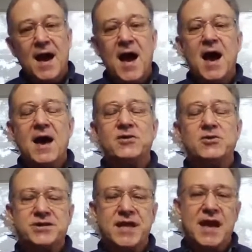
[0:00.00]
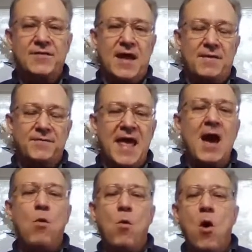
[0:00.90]
I understand that.
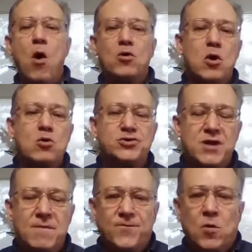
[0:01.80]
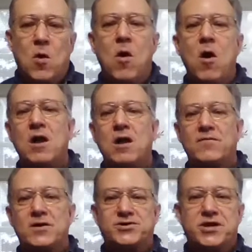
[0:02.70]
That wall goes up for all
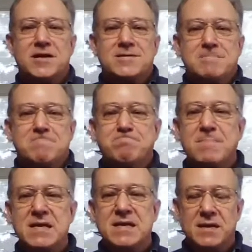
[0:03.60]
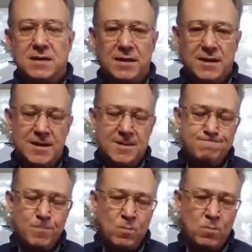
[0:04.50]
of us immediately.
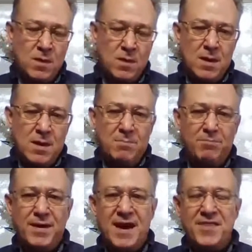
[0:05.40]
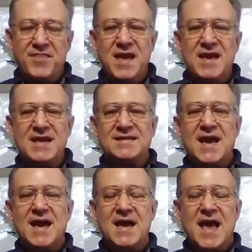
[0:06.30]
But I think as
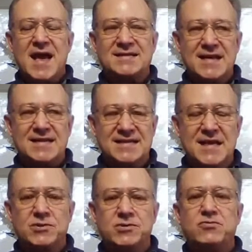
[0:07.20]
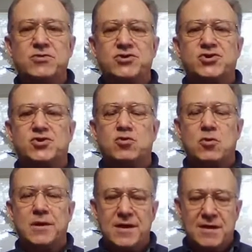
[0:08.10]
I tell you the
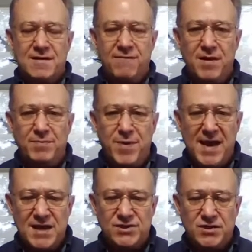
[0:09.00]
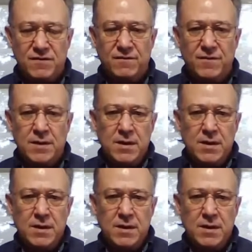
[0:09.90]
story of Onpassive,